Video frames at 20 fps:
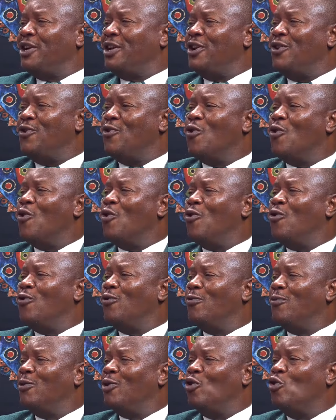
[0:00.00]
No
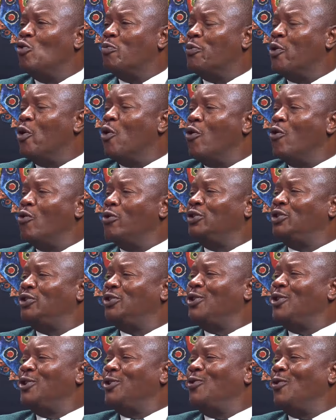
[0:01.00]

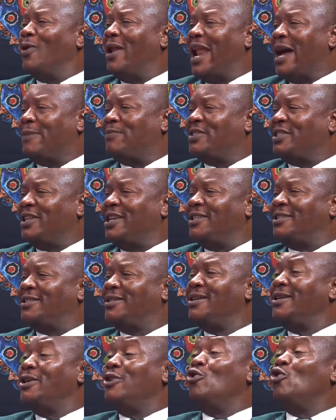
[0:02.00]
loopholes, no
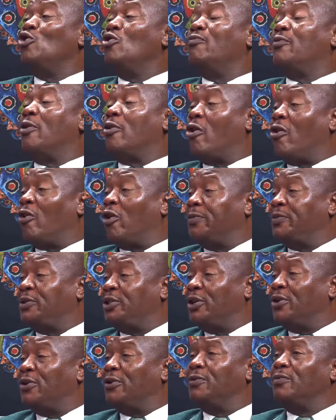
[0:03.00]
lapses, no room for
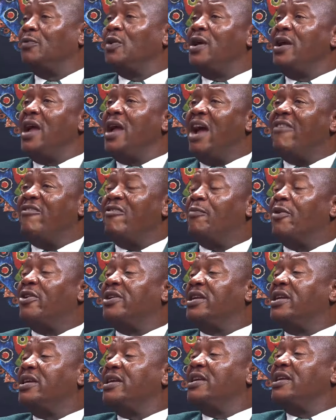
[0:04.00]
corruption.
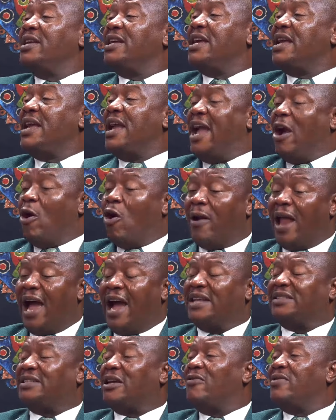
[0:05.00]
Everybody, all
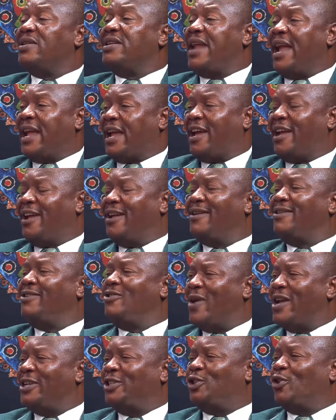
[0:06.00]
hands on deck
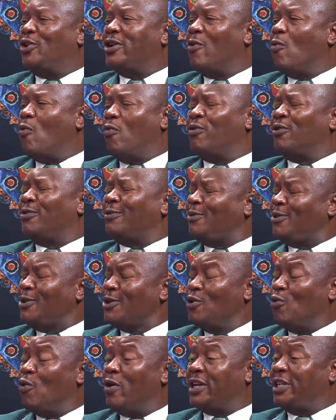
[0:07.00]
to ensure the
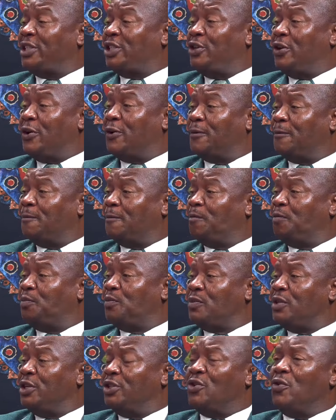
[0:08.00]
work is done.
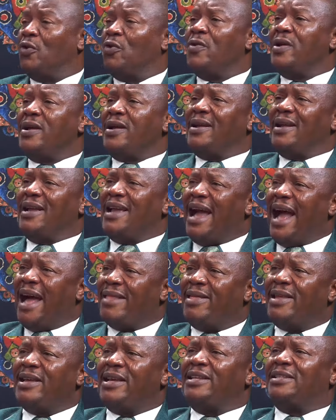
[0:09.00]
So I
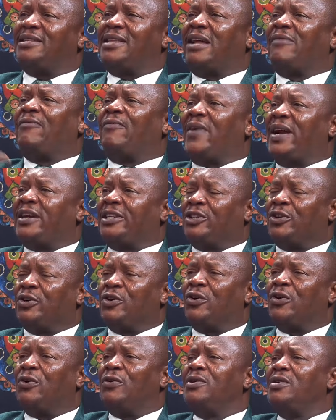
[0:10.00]
think it's that
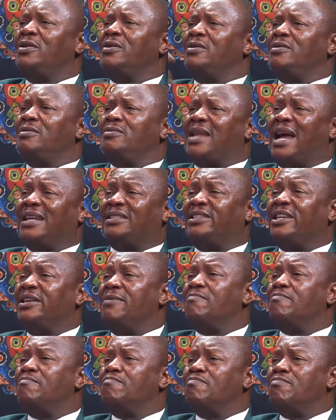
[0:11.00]
factor, that's
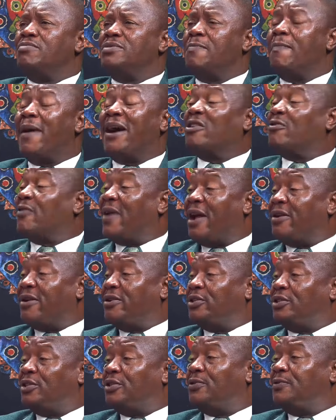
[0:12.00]
the
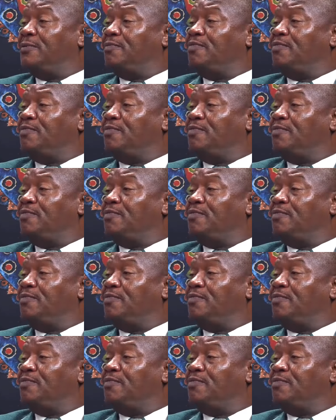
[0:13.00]
background.